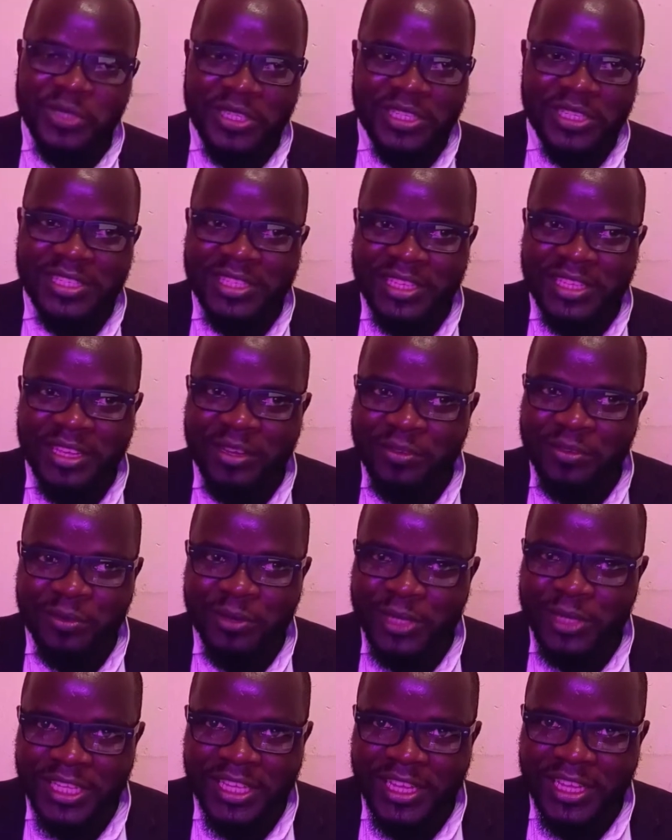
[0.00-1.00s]
to this
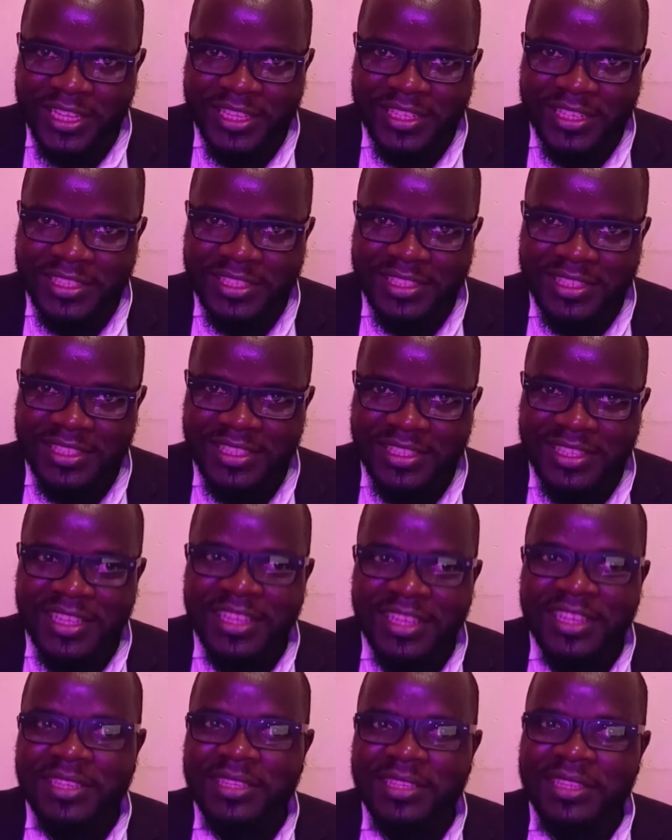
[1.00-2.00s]
carefully, guys.
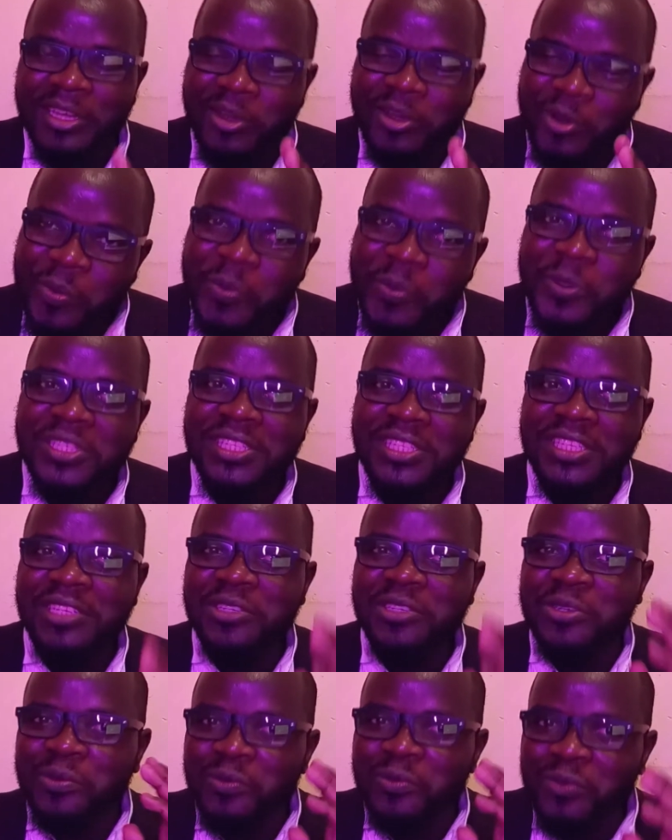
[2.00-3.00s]
The
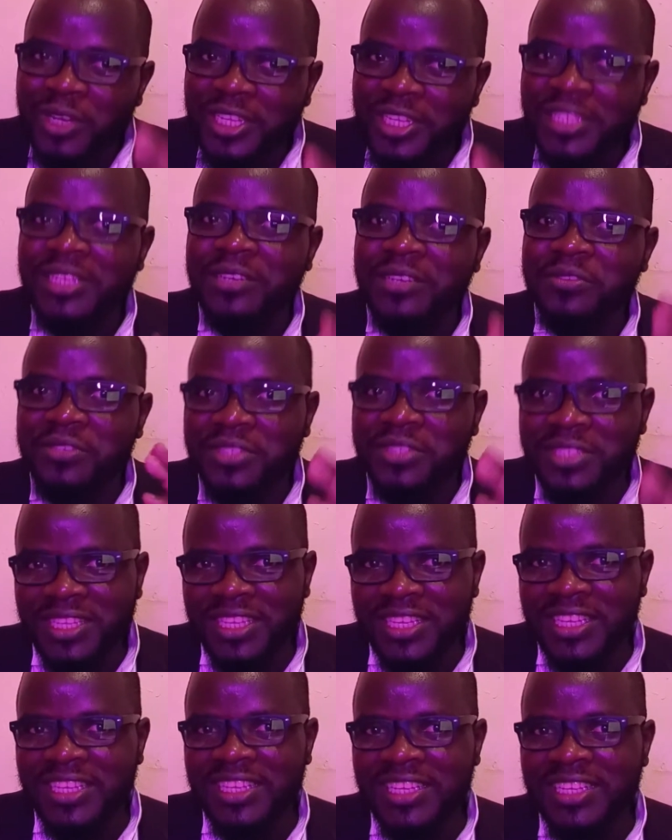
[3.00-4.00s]
opposite of what I've
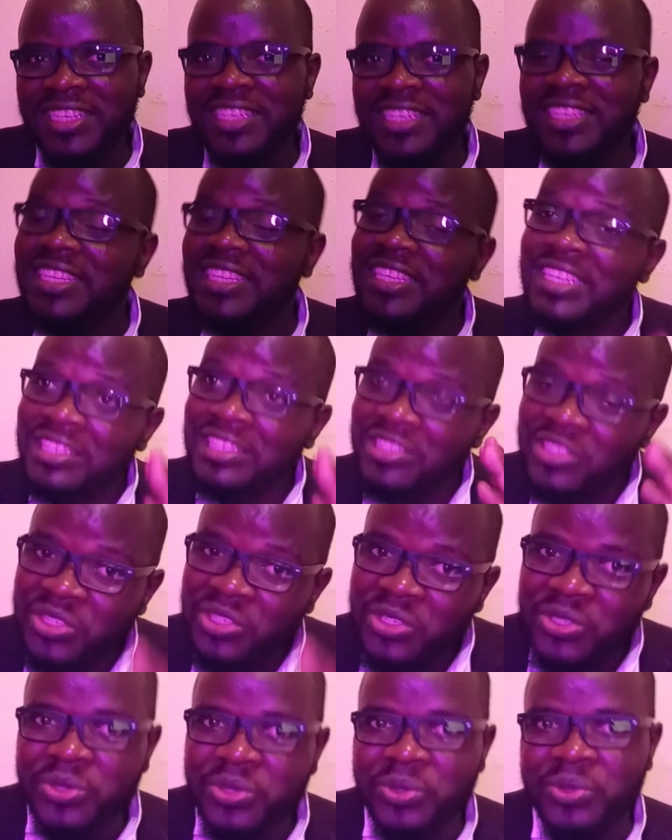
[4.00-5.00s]
said
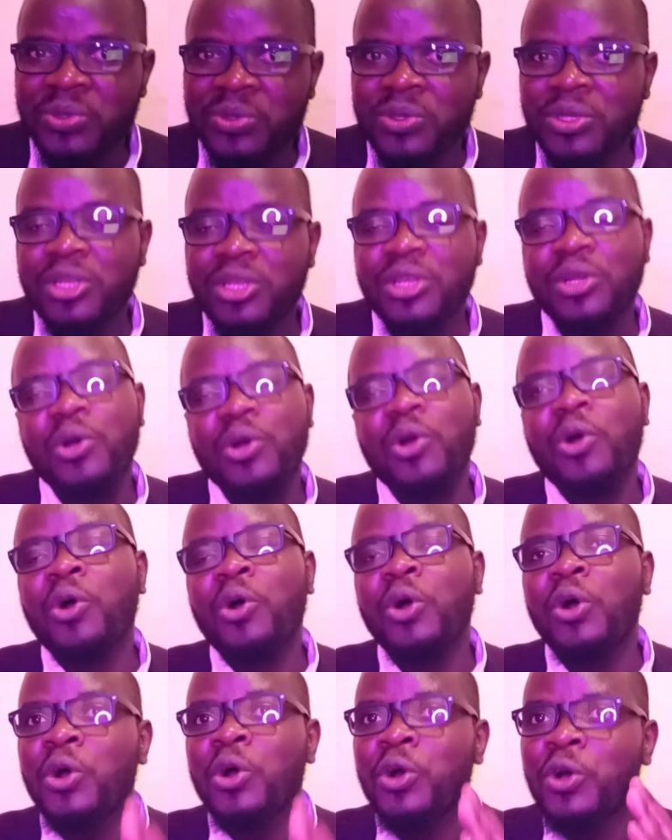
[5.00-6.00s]
is true.
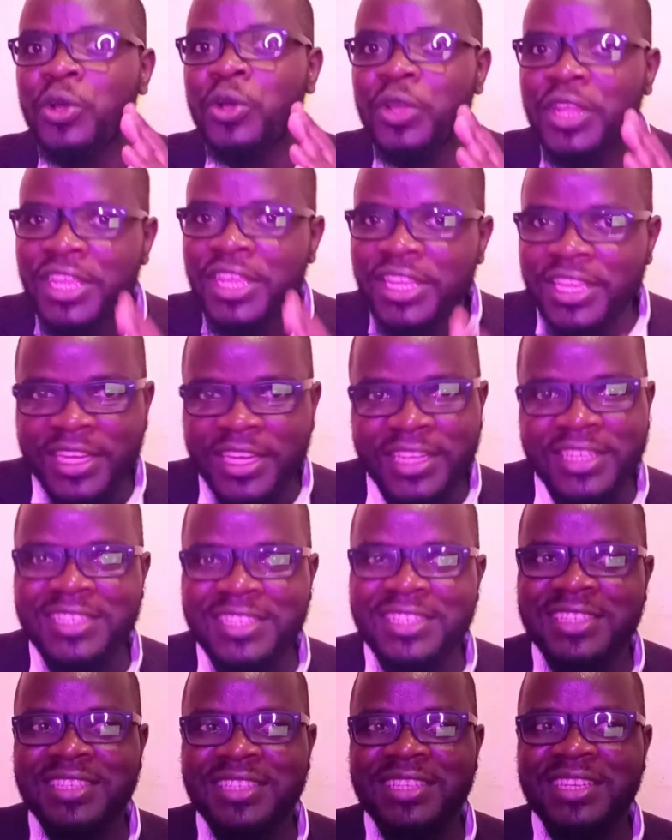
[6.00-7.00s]
Oh
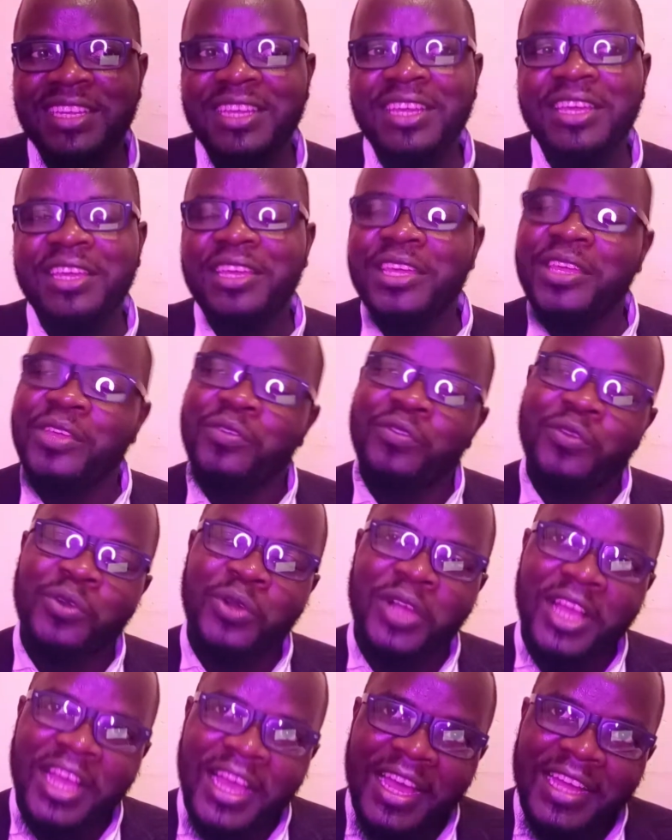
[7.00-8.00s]
yes, if
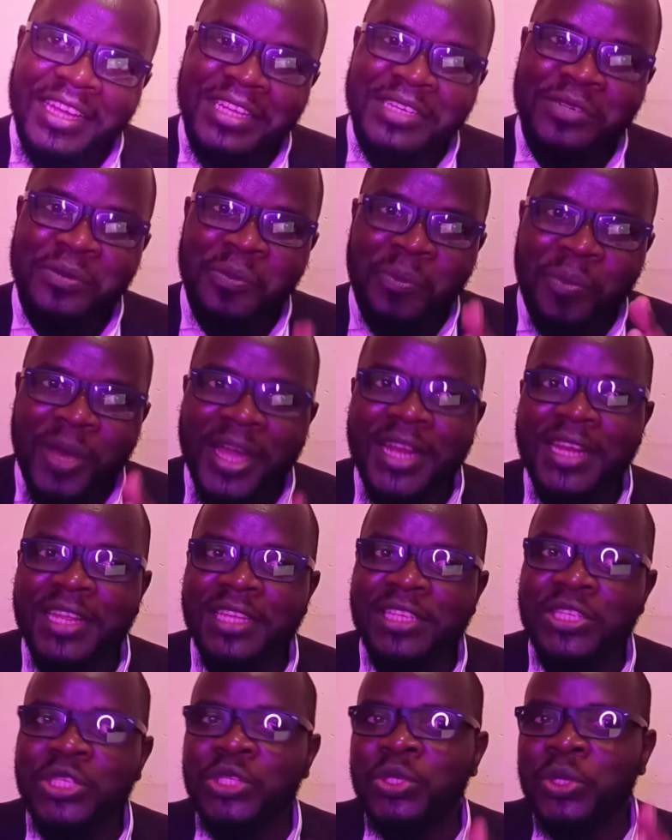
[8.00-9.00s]
you can't
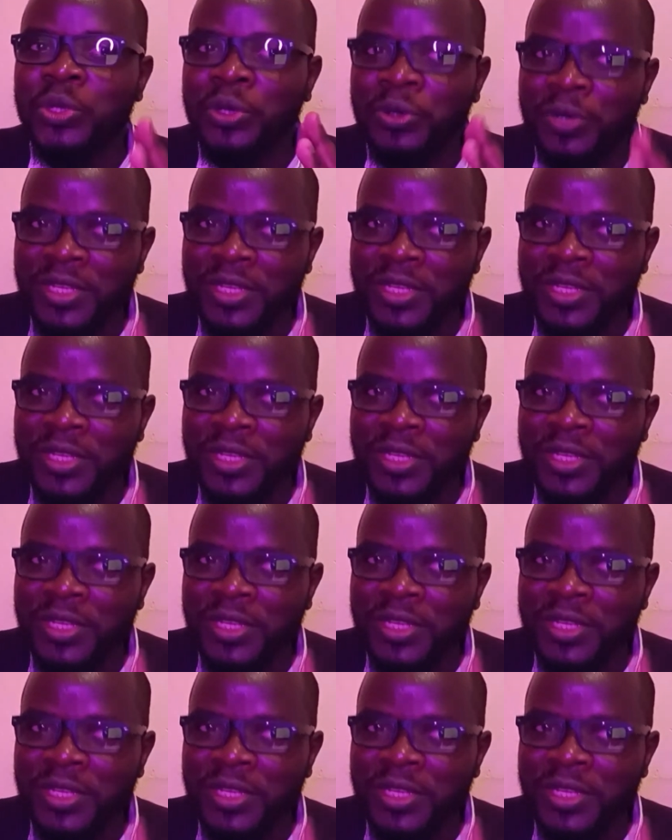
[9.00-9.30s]
manage your